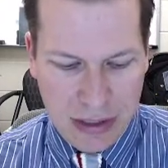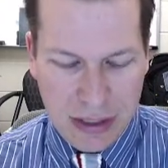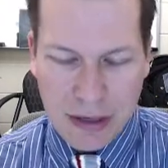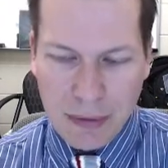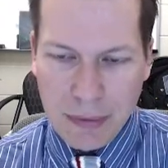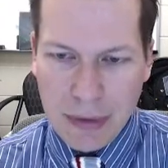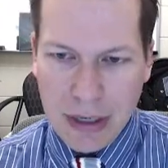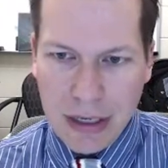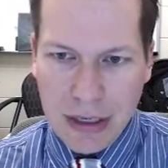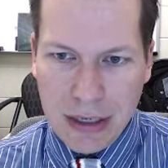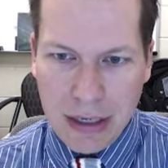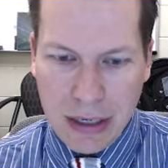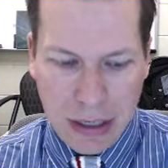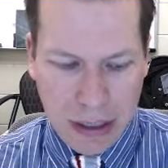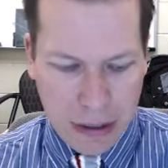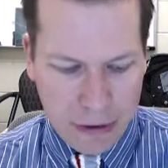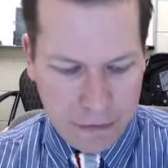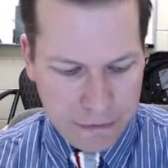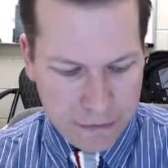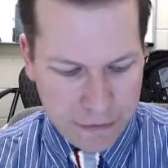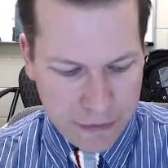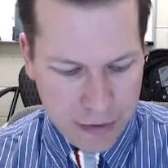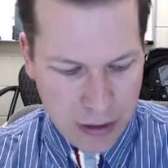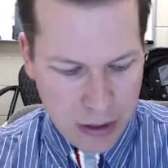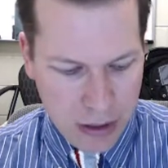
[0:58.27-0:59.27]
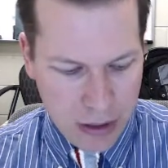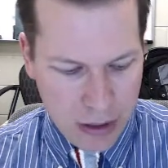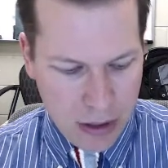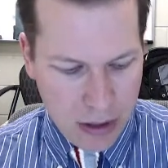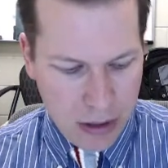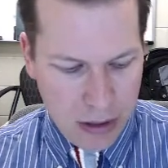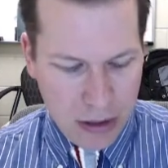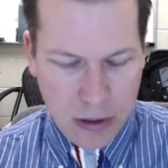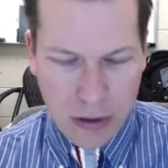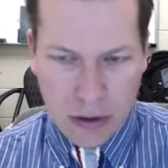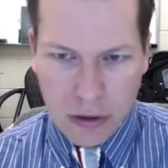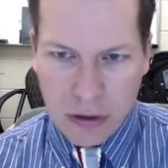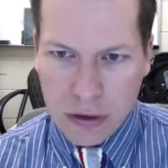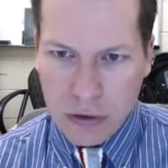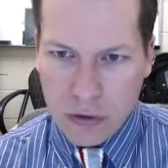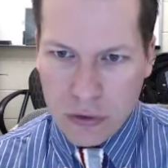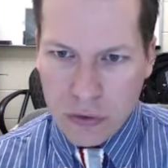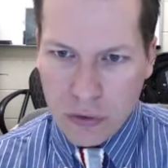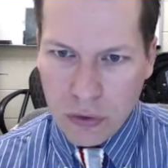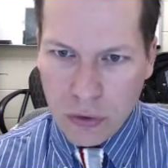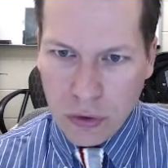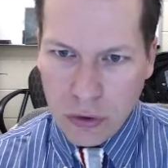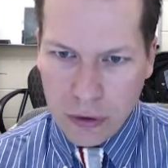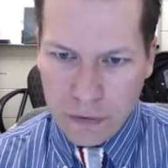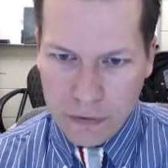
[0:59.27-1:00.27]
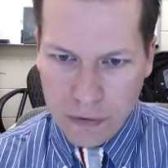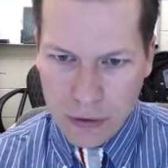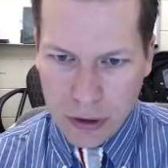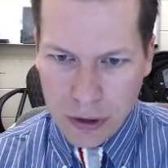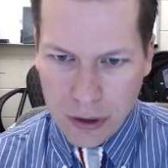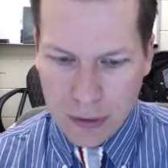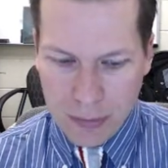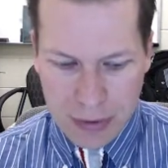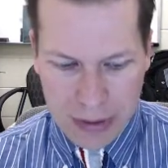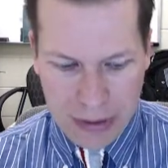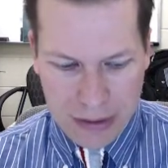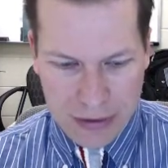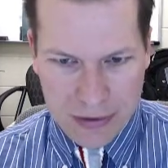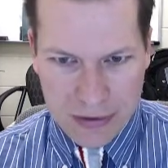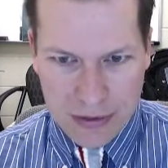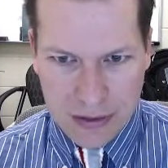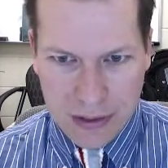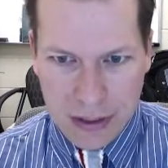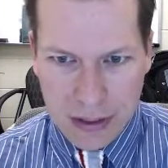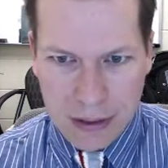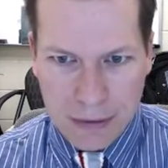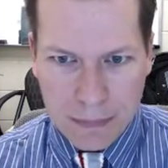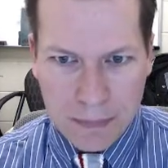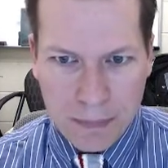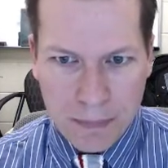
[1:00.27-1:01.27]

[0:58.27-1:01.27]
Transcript: Command F, Control if you're on a PC.